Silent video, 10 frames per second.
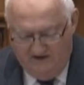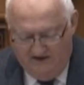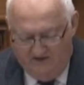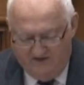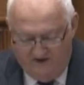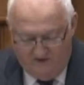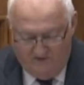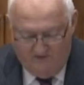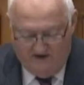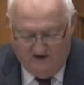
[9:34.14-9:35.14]
Healthcare
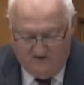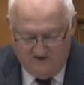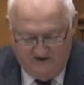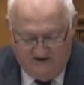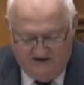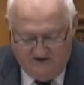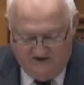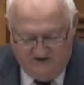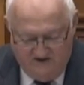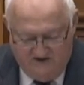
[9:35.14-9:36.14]
Group,
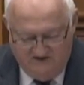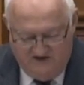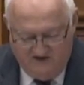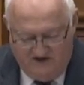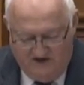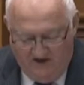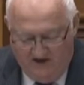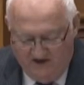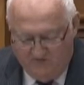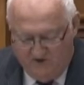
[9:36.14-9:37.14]
ROHCG.
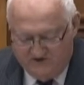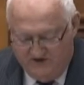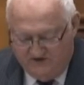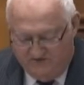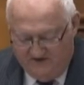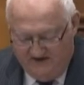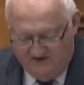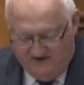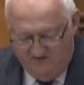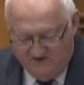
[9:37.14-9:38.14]
The project obtained
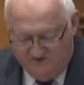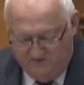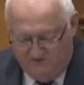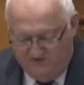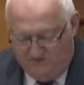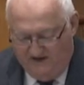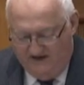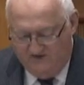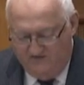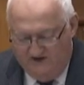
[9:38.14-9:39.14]
the government's approval to
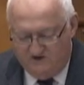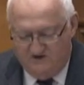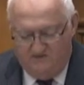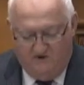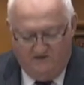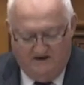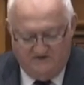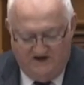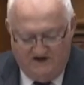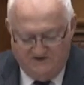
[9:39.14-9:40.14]
plan for a functional program
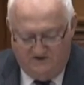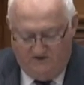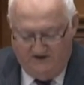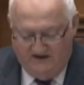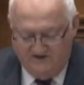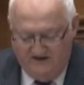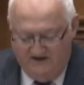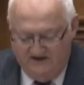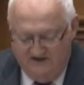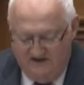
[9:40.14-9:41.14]
stage in the
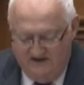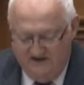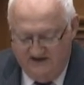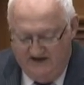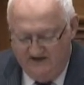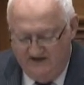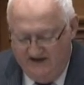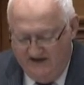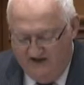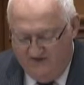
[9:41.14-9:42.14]
2009-10
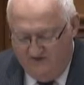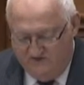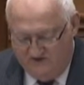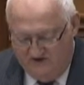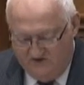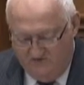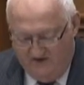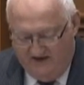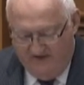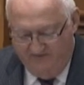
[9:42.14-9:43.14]
Health Infrastructure
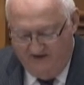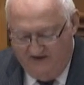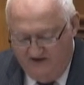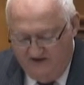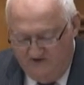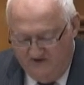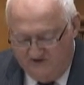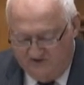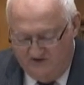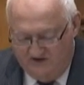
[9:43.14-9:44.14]
Plan. The
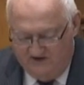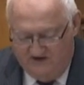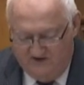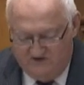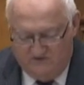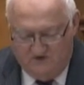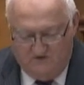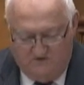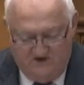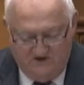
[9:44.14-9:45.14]
ministry continues to work
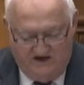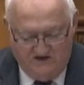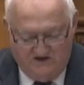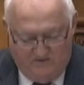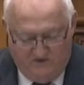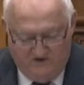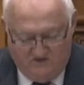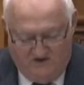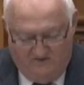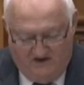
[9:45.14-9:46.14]
with BGH to support
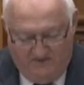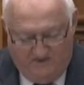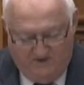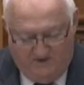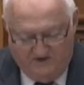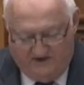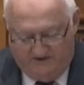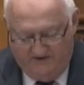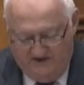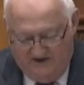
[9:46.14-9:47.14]
its redevelopment
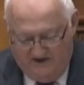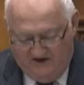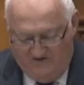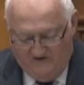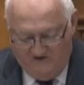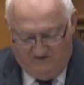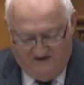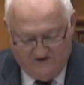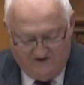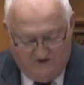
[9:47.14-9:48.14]
project. The government is
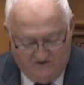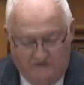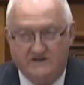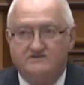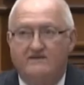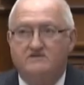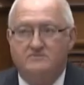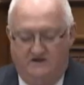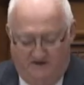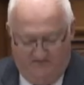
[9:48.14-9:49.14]
investing over $27
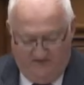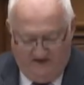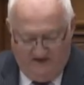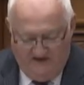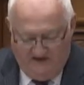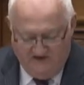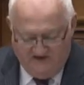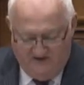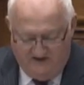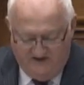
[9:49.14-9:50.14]
million in the
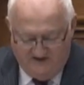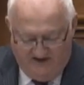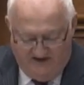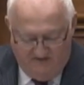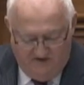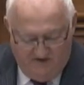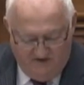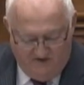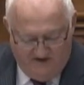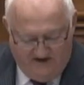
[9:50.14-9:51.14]
Southeast LHIN
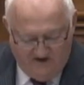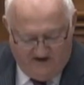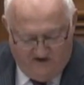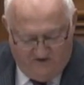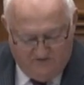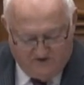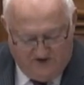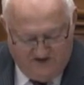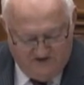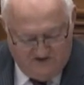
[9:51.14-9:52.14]
through the Aging at Home
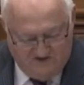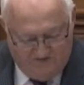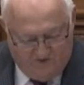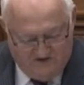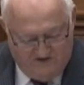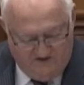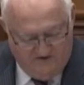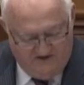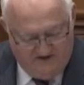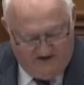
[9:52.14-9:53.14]
strategy to support
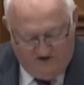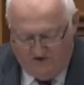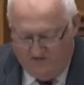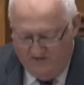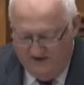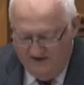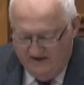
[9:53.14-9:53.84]
series at home.